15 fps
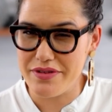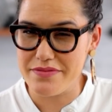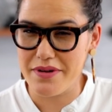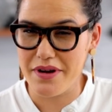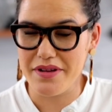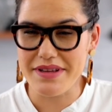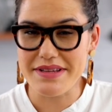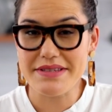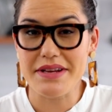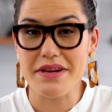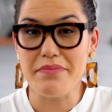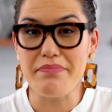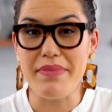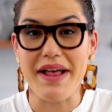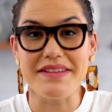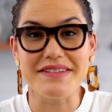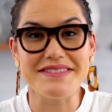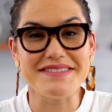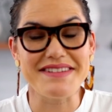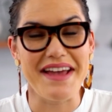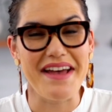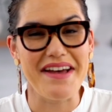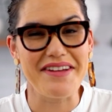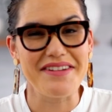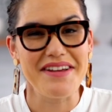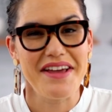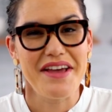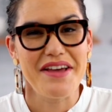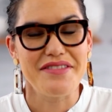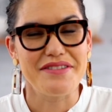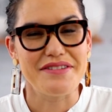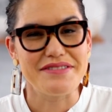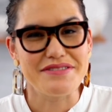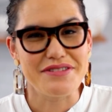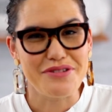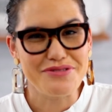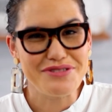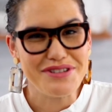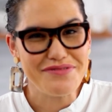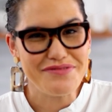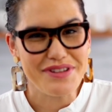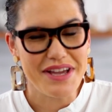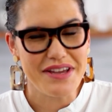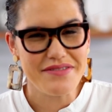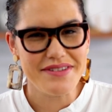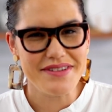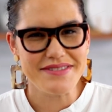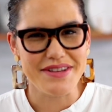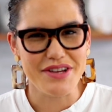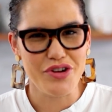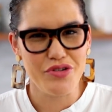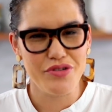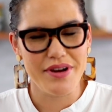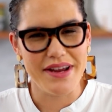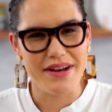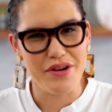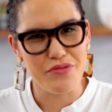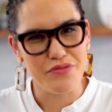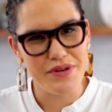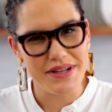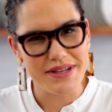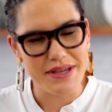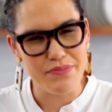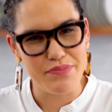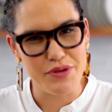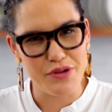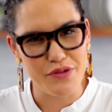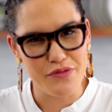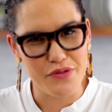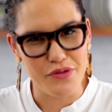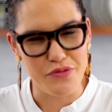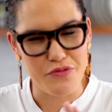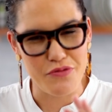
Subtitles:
as well, and that's going to balance out the salty flavours and create a really beautiful